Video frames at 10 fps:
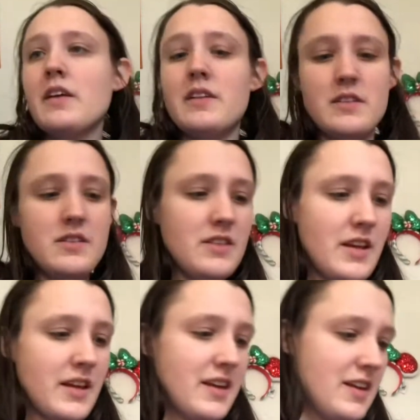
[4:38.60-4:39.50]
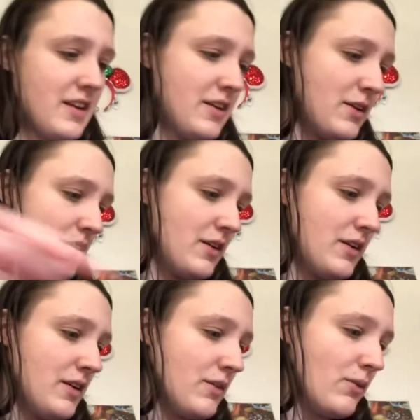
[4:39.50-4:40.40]
This is like,
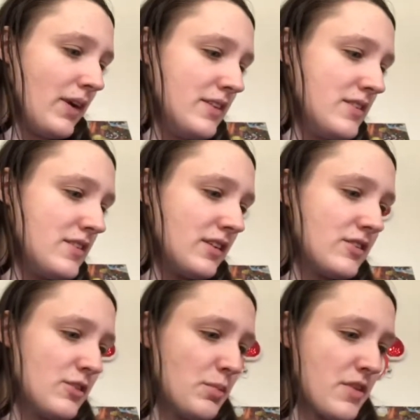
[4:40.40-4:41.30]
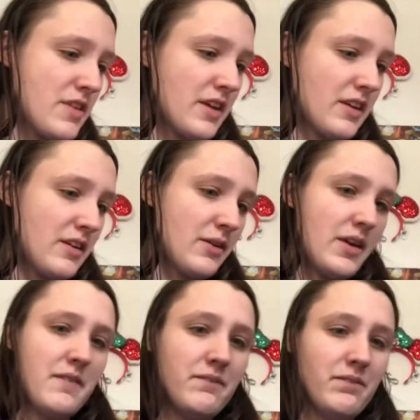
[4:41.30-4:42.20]
wow, this is like super thick.
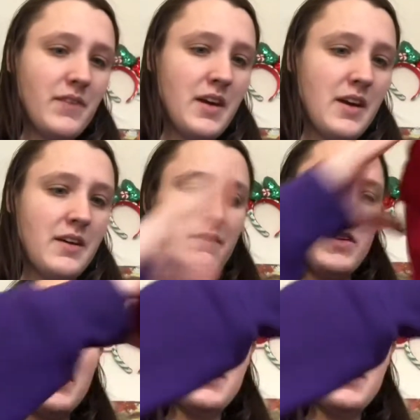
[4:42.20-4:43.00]
Okay. Um,